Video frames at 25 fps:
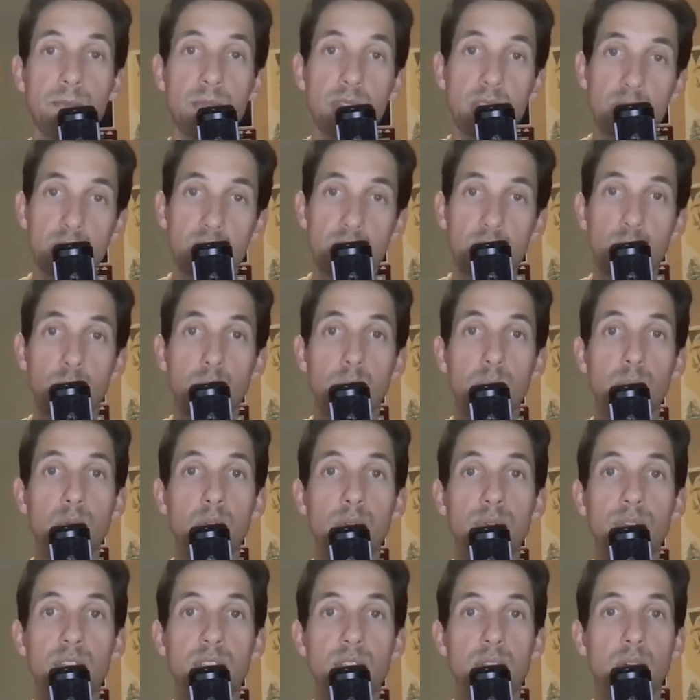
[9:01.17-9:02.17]
This is where
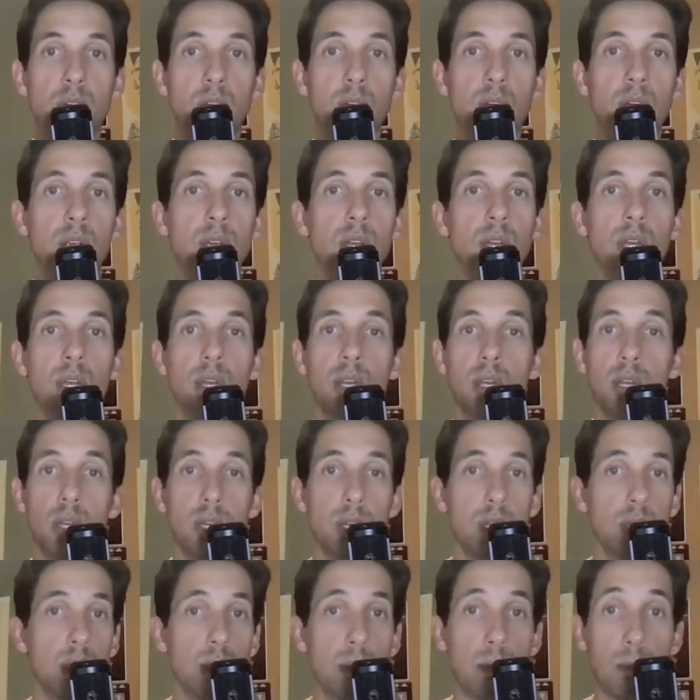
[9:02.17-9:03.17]
movies are.
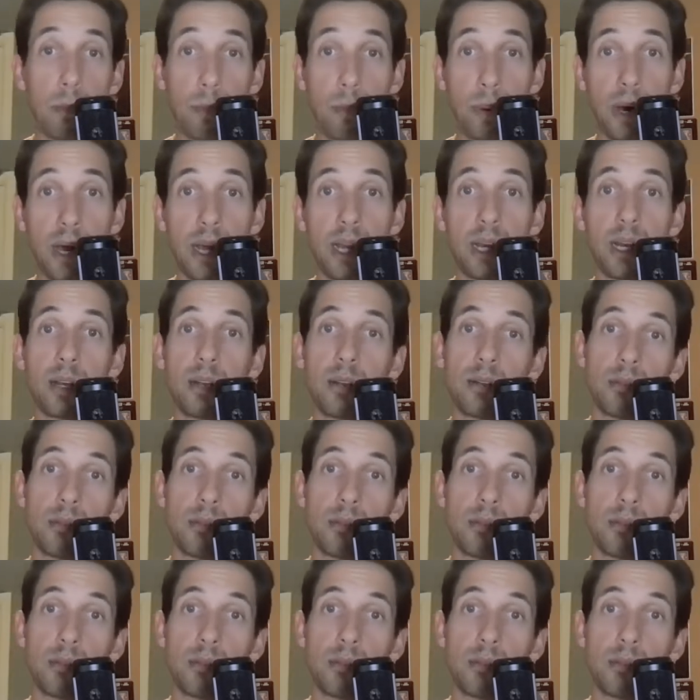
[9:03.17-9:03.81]
But